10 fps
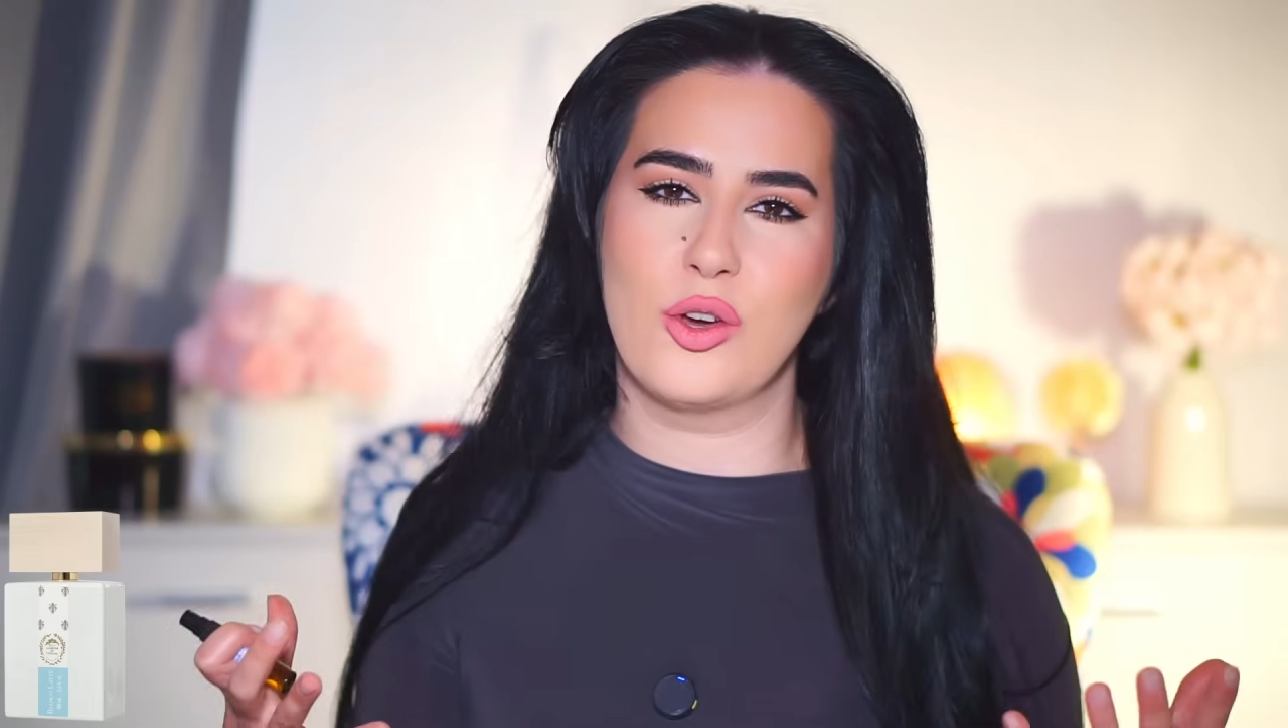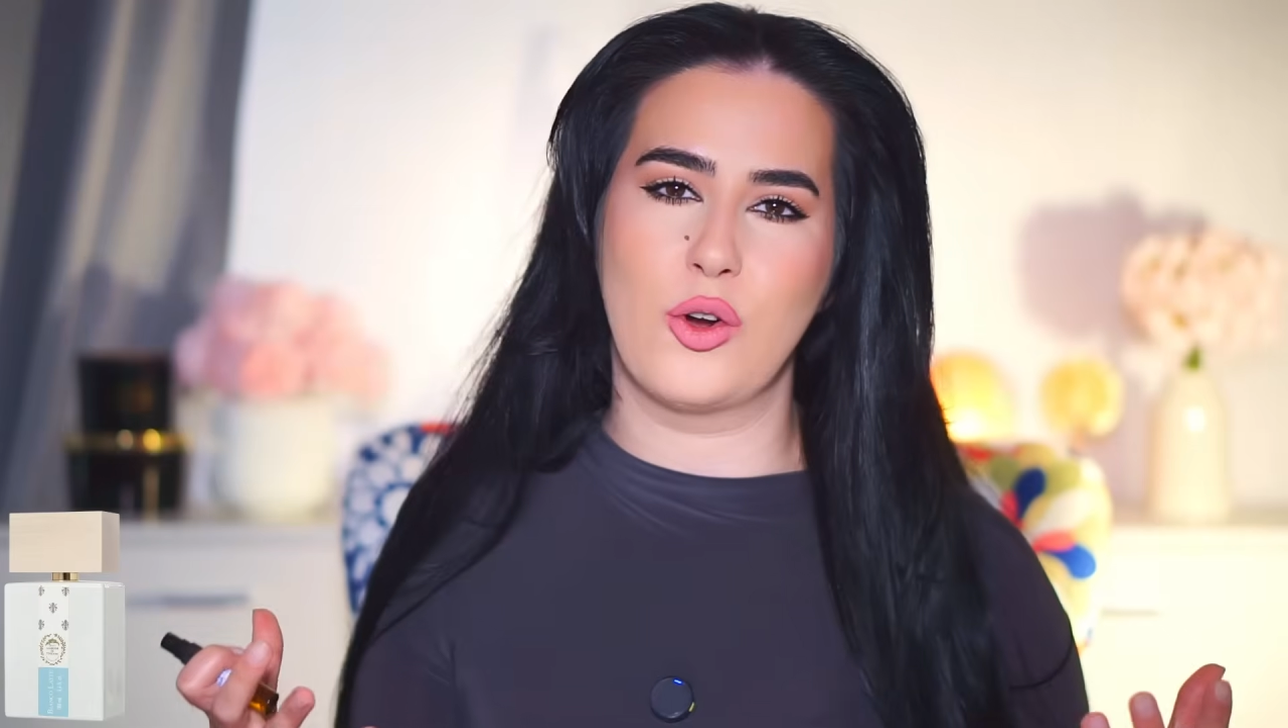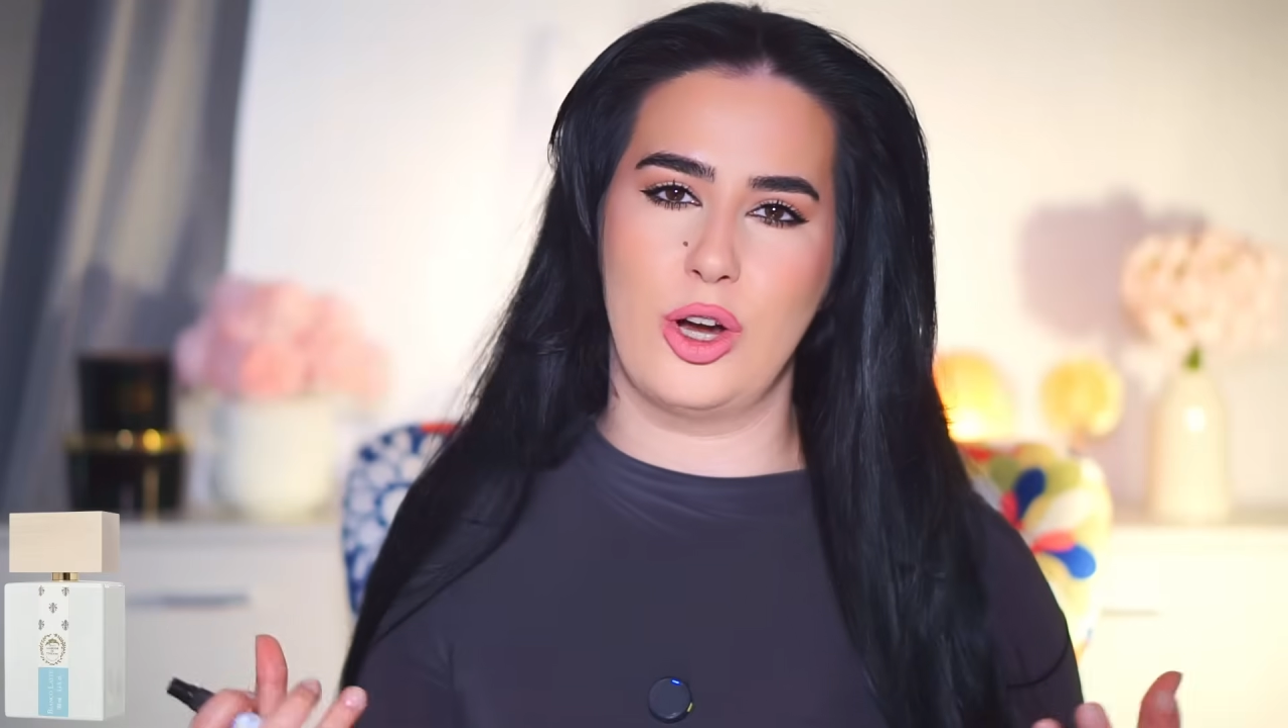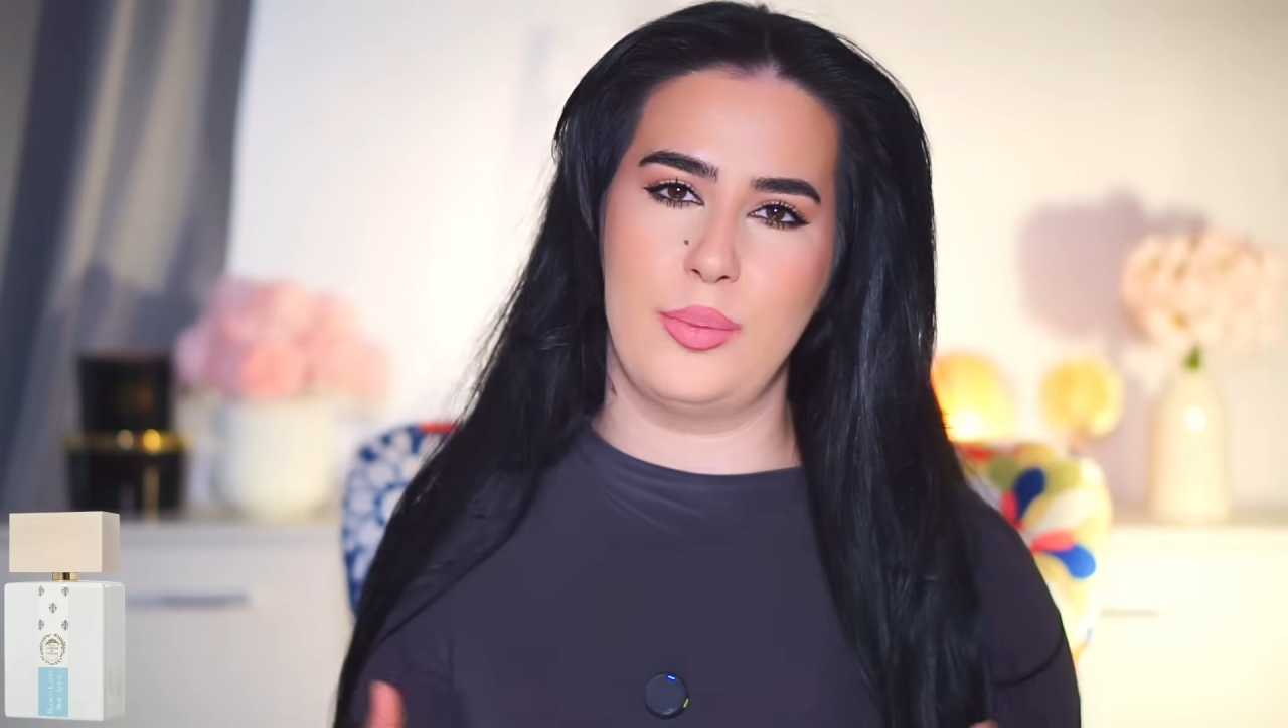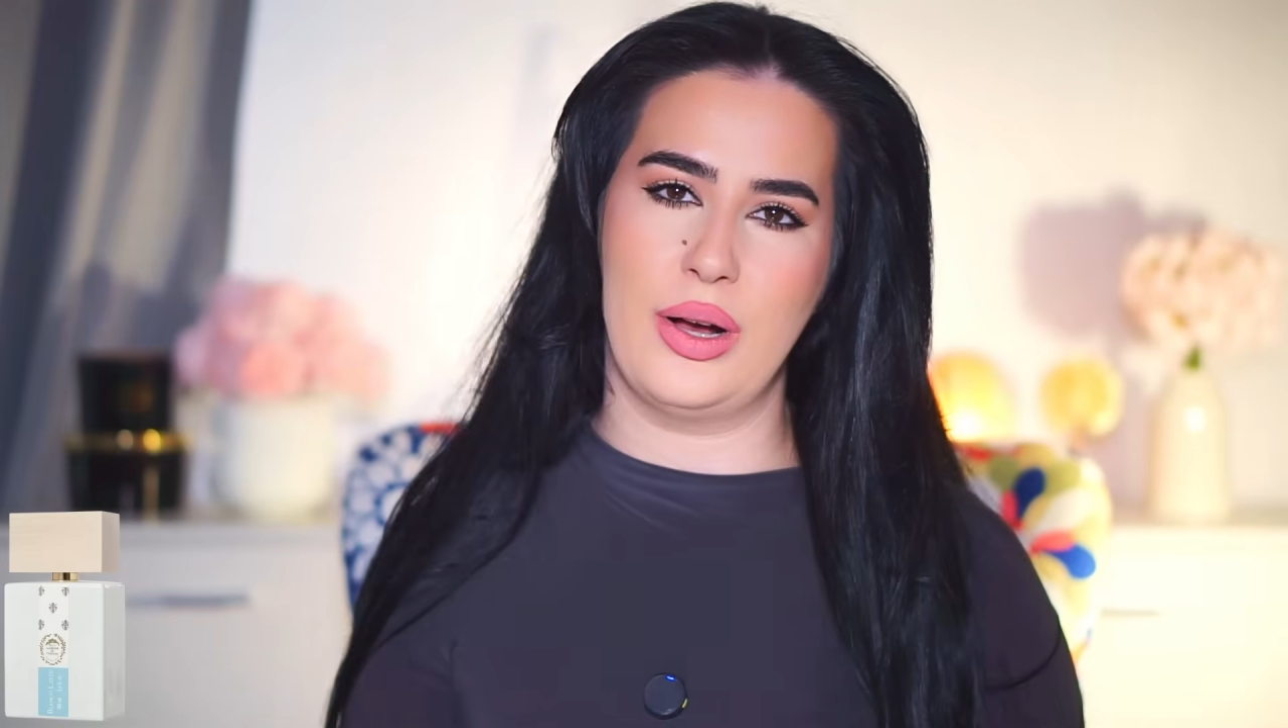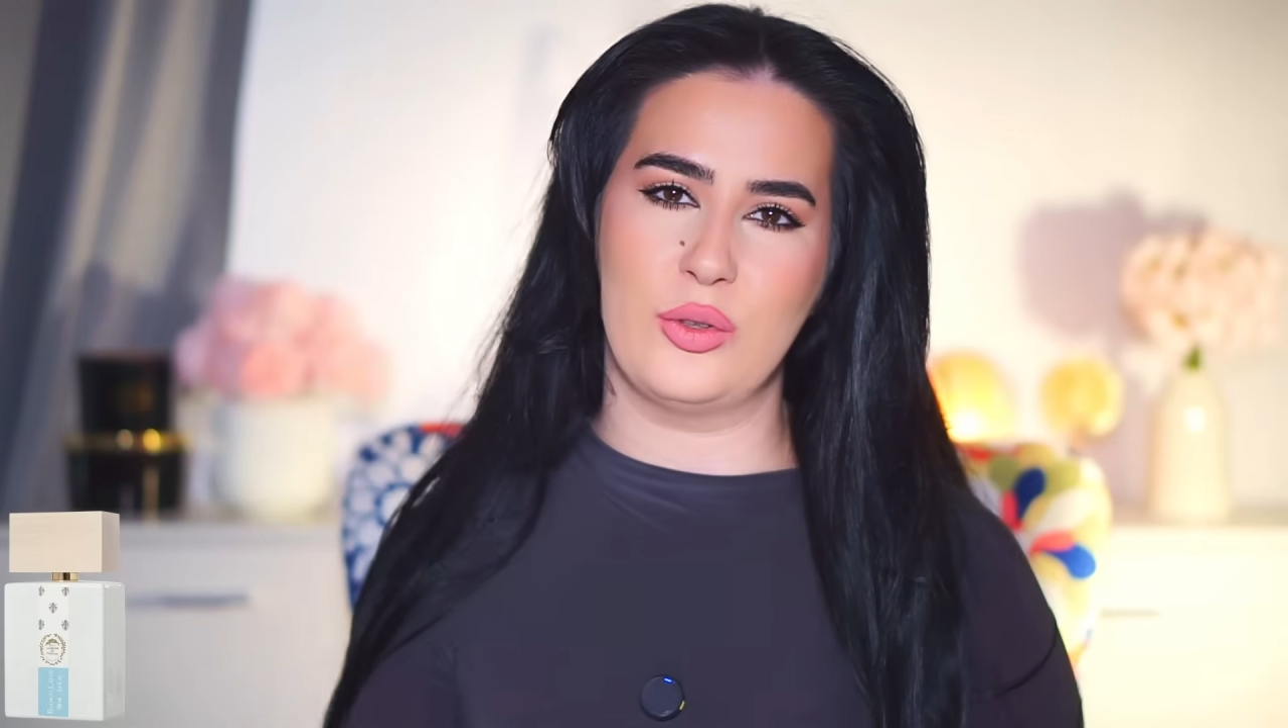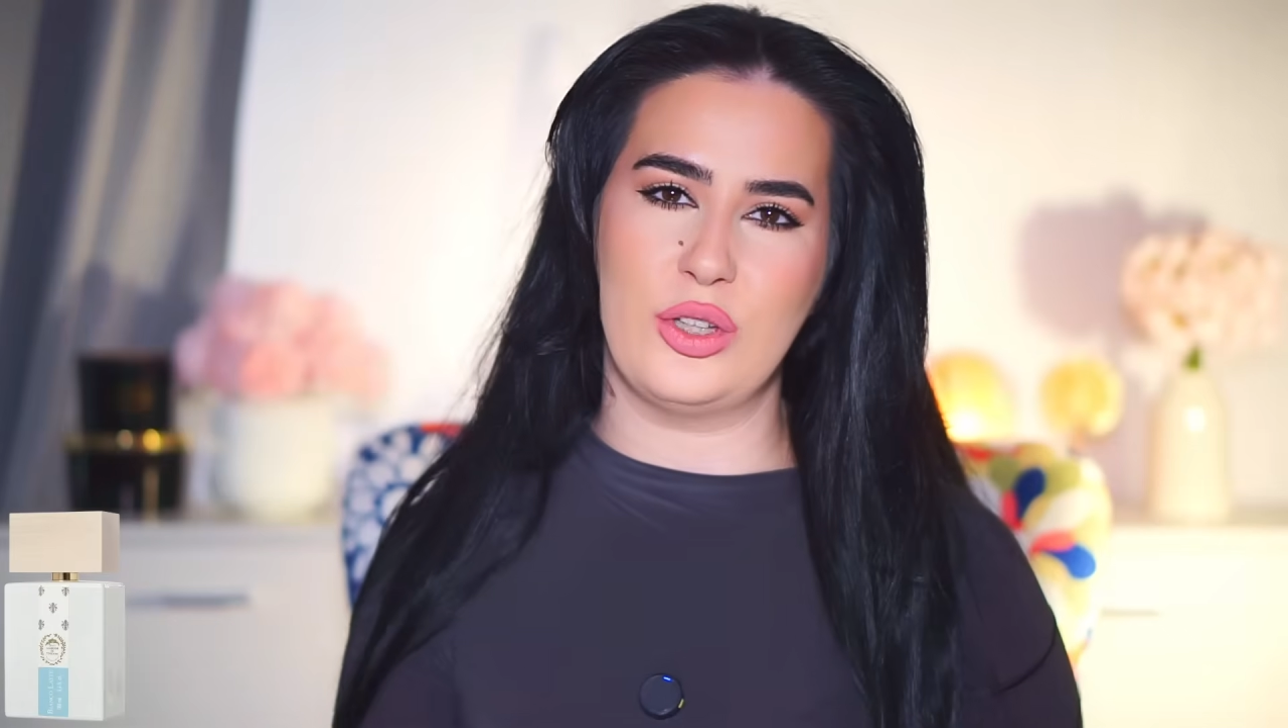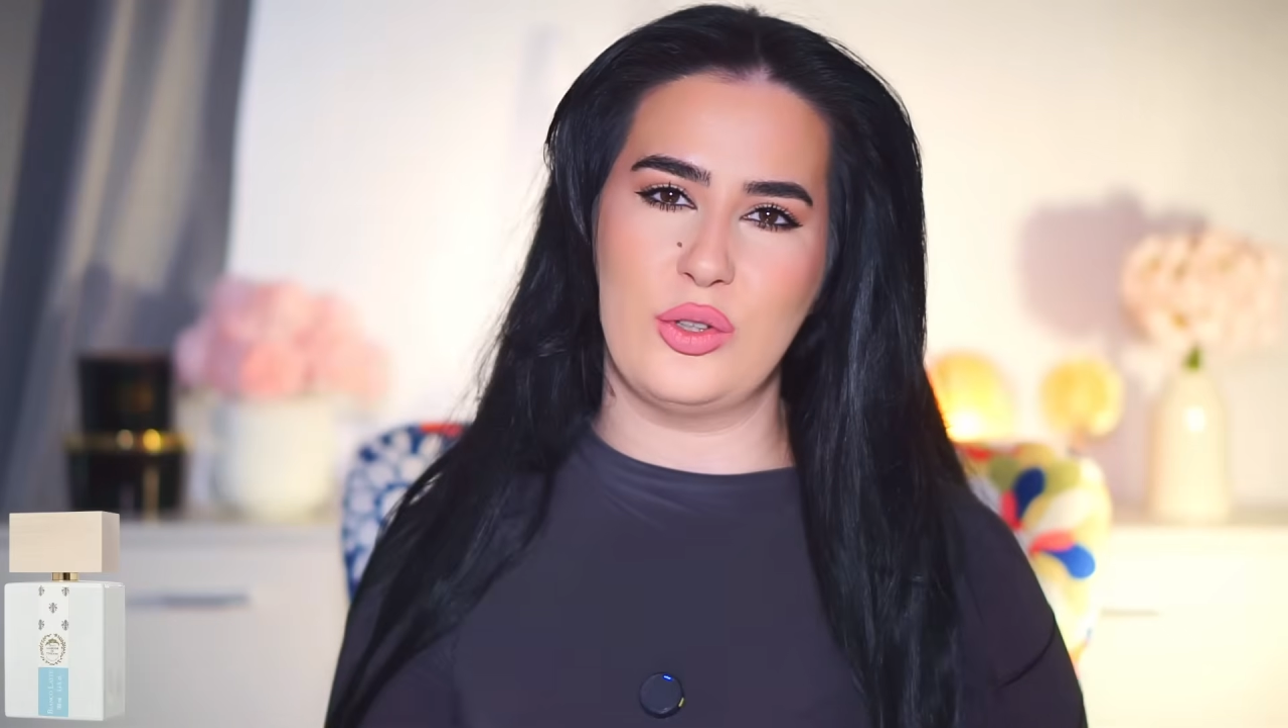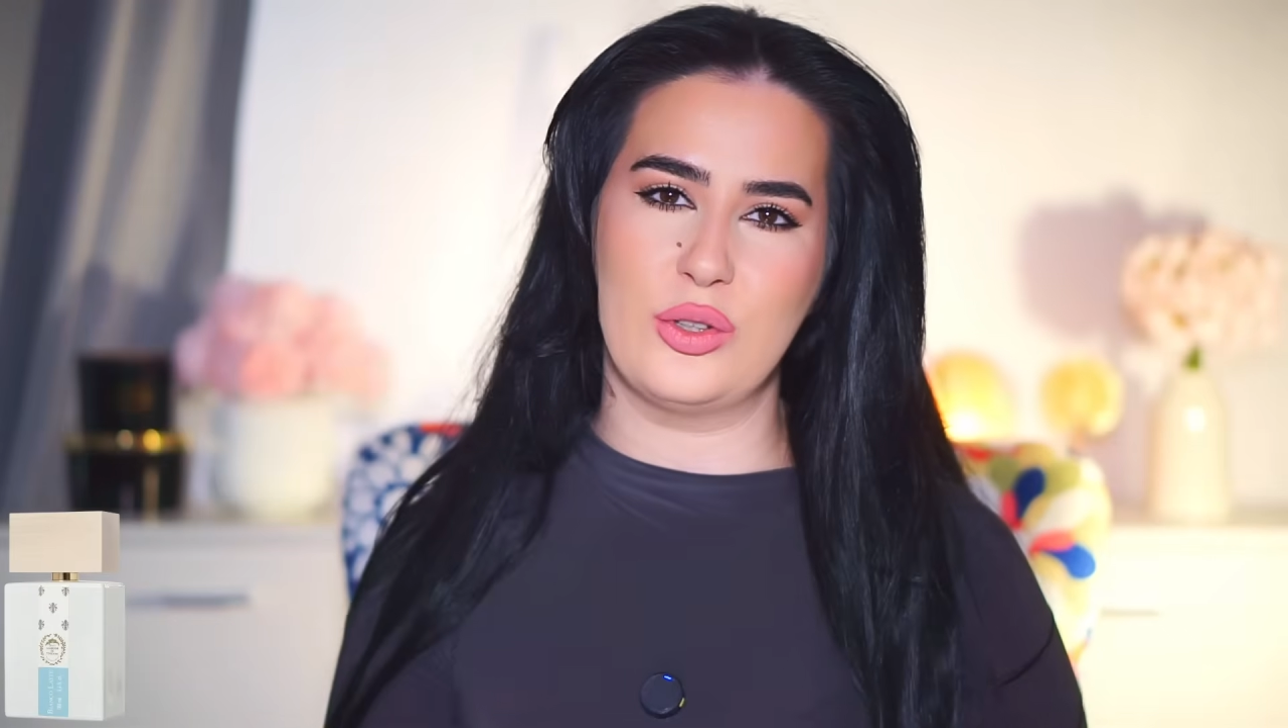aura about it,